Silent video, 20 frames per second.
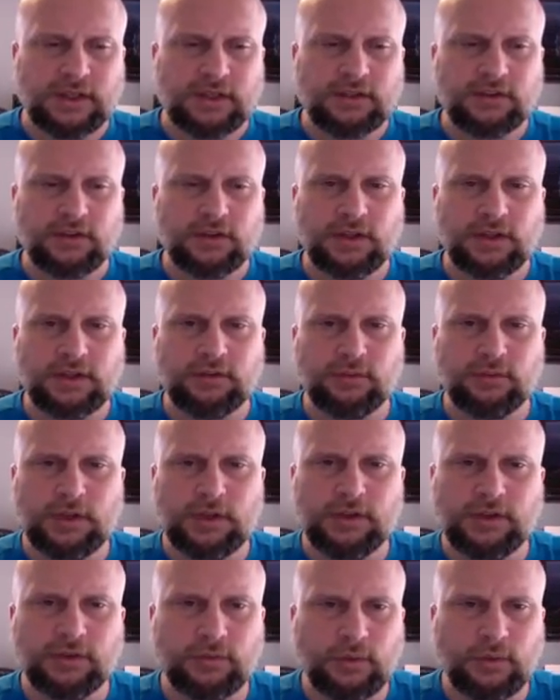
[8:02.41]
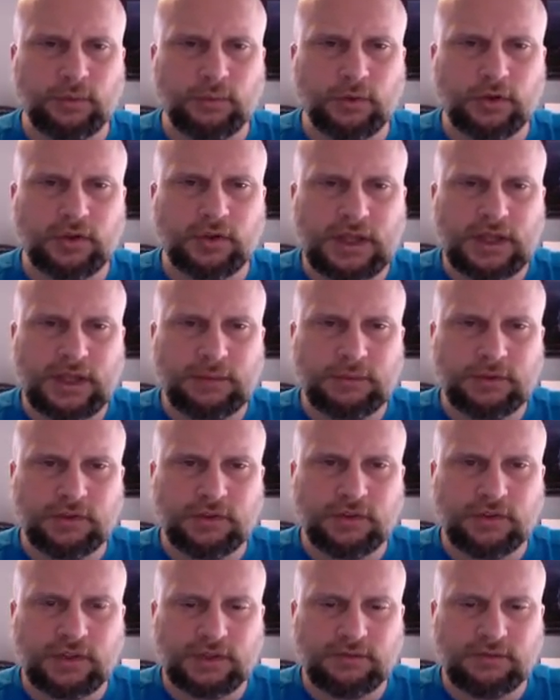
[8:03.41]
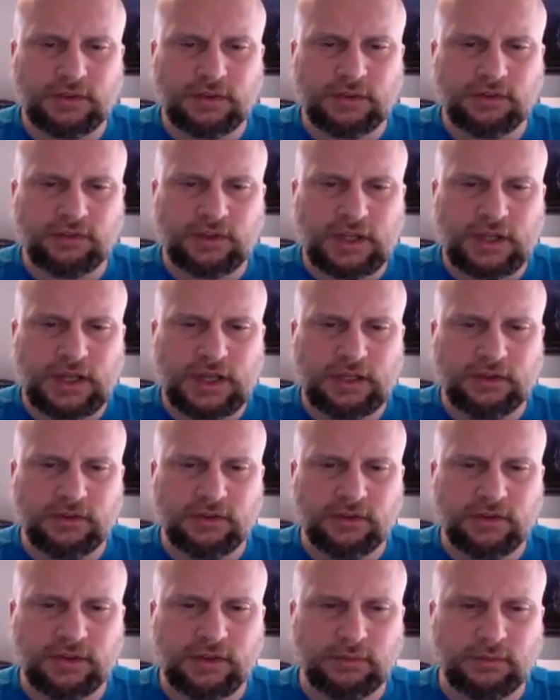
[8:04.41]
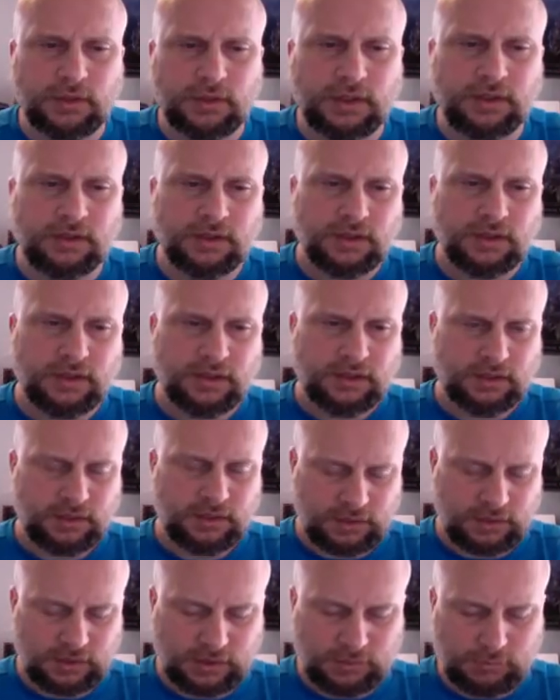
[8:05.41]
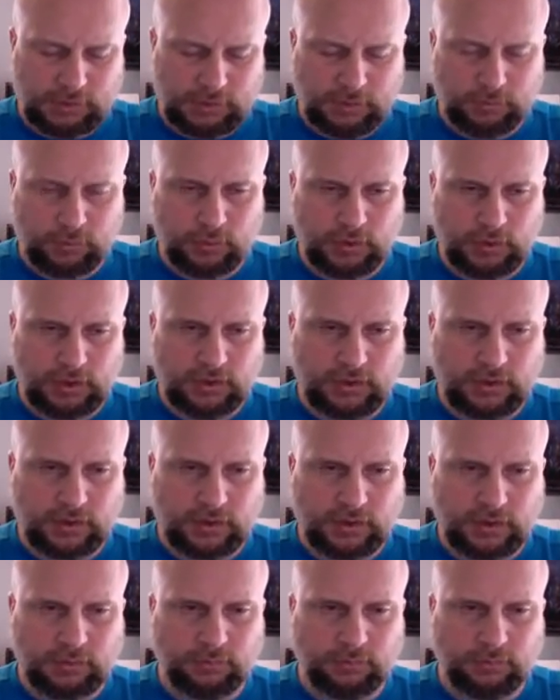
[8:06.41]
So let's run this one more time and just give it a shot and see what I come up with.